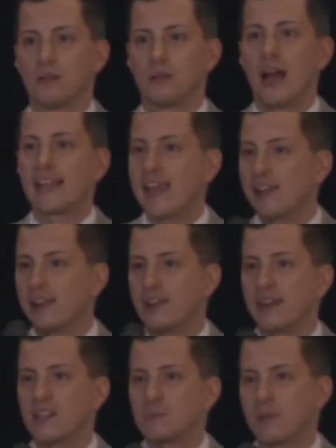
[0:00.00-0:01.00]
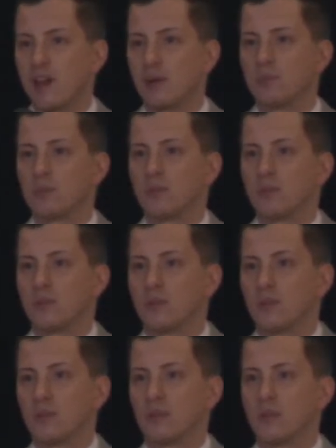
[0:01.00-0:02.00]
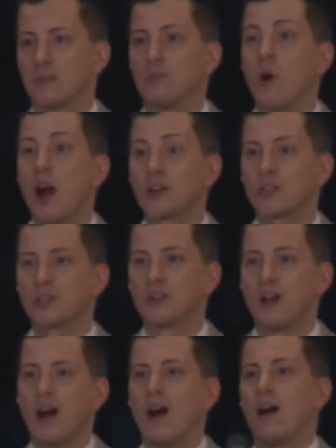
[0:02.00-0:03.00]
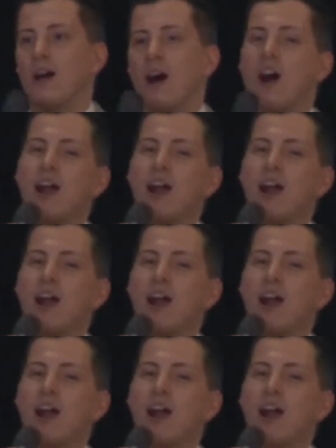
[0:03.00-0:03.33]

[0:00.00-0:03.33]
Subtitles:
I can't hear you. You gotta speak up. March? All